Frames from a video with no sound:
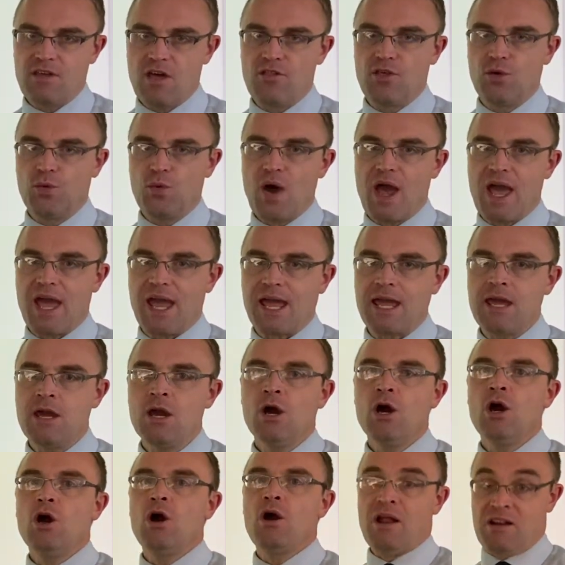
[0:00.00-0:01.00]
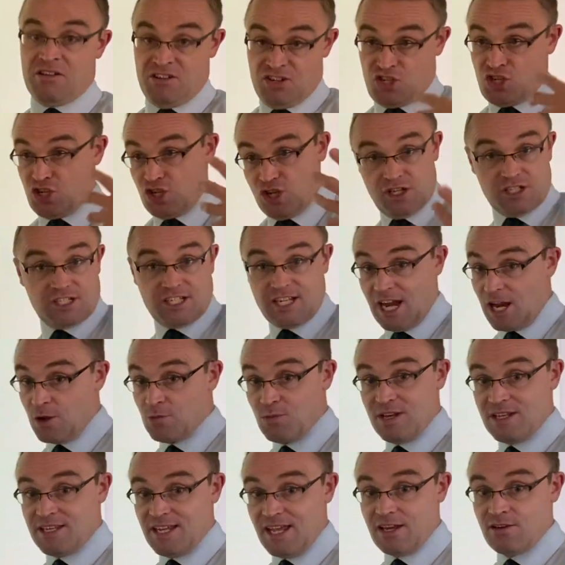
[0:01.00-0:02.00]
the other way, just like
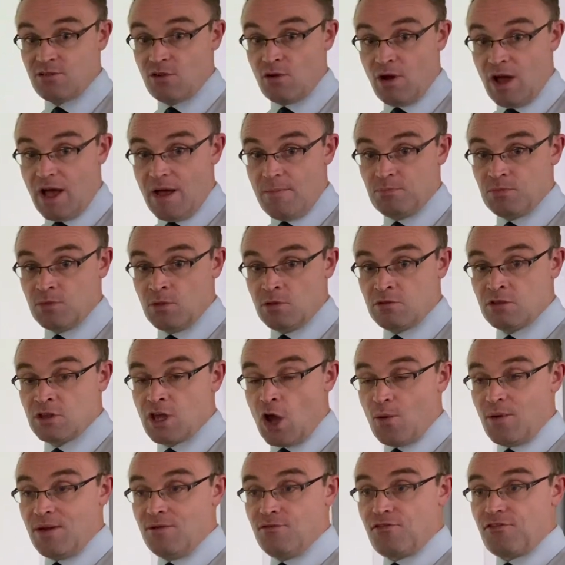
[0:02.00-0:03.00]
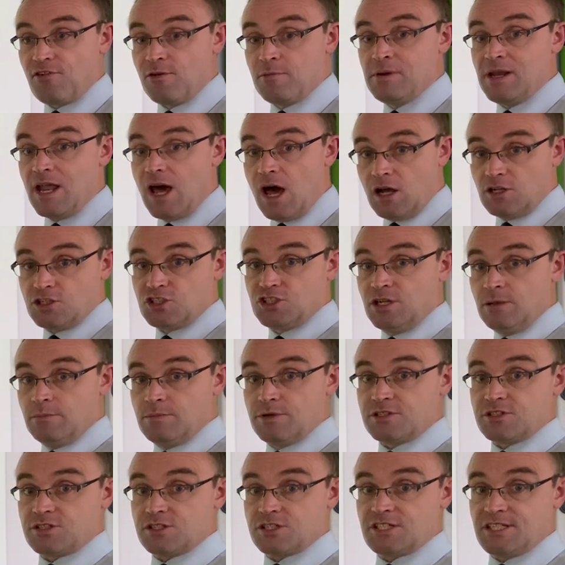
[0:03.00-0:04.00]
we did going from large
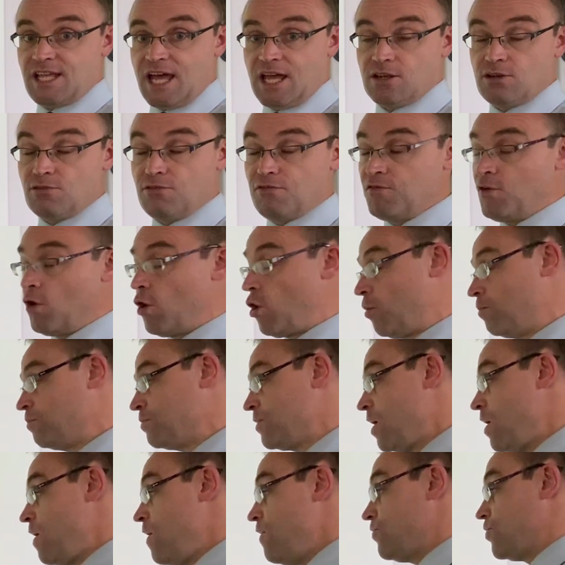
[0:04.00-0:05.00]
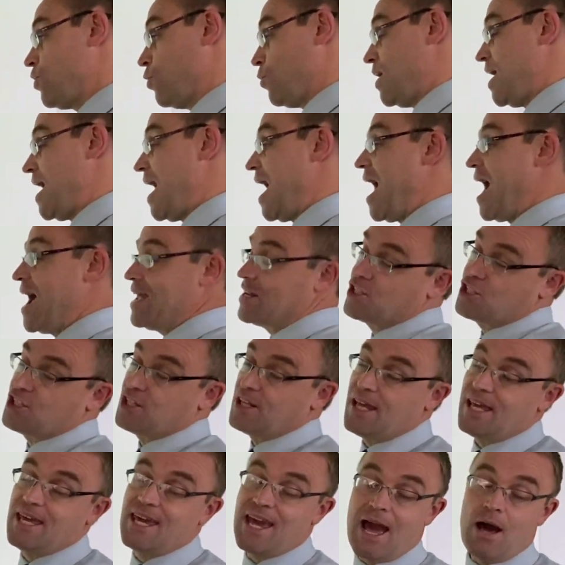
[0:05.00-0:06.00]
numbers to standard form, that we
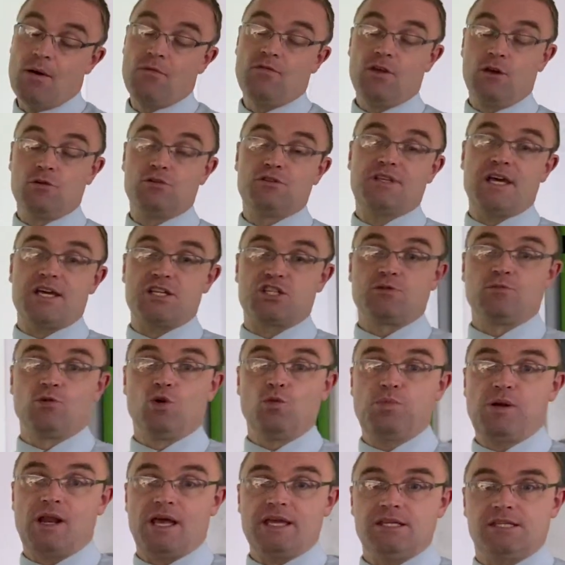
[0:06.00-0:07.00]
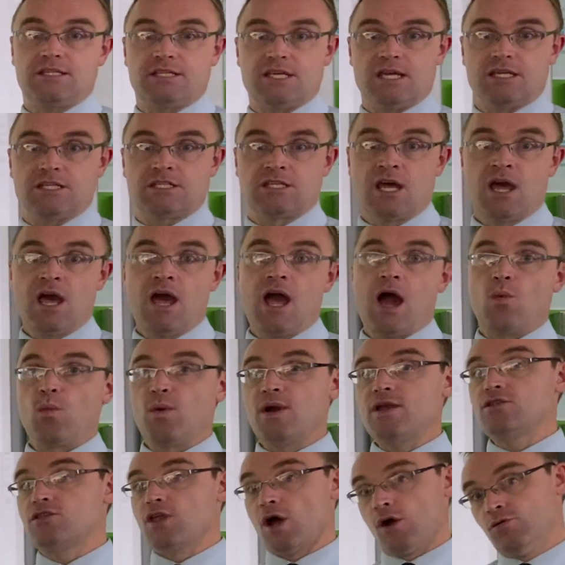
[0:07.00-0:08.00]
actually count those decimal places and
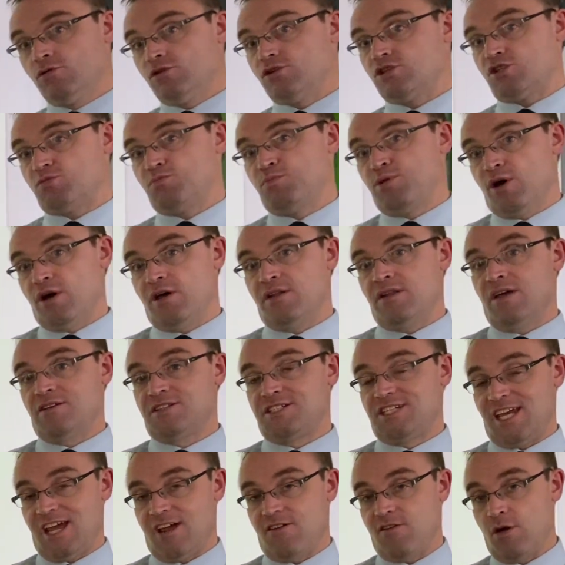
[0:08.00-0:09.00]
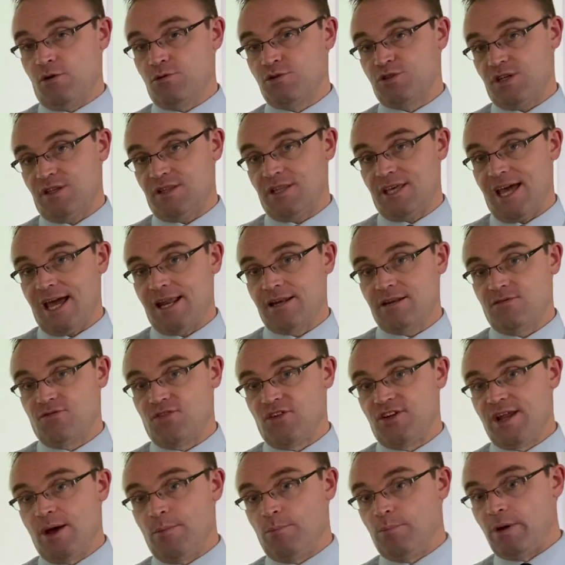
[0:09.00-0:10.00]
we don't just put zeros at the end of
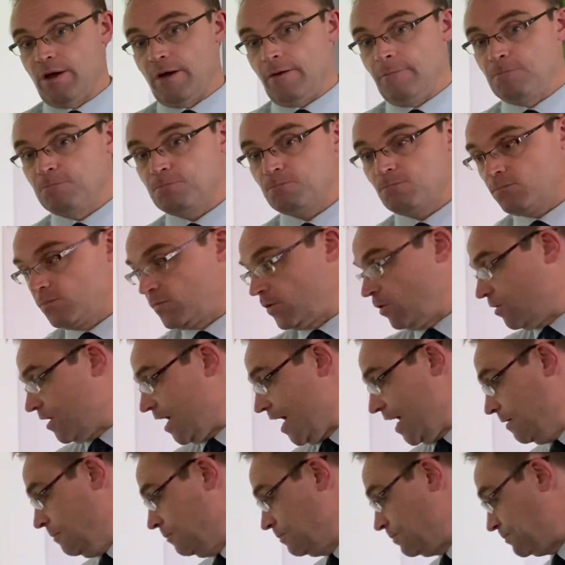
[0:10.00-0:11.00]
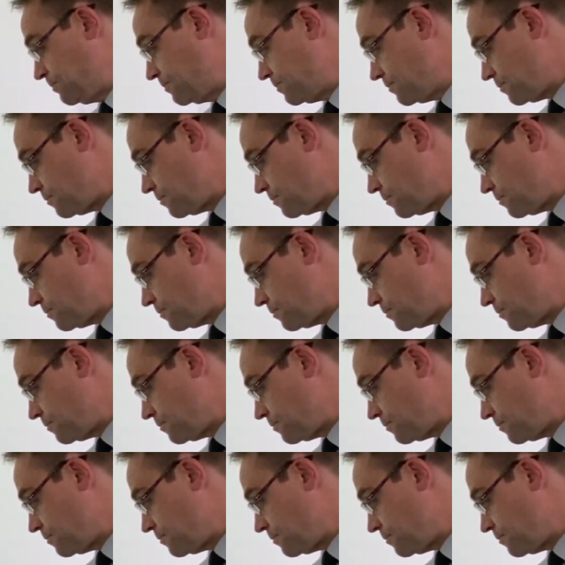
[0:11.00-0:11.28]
the number. Okay,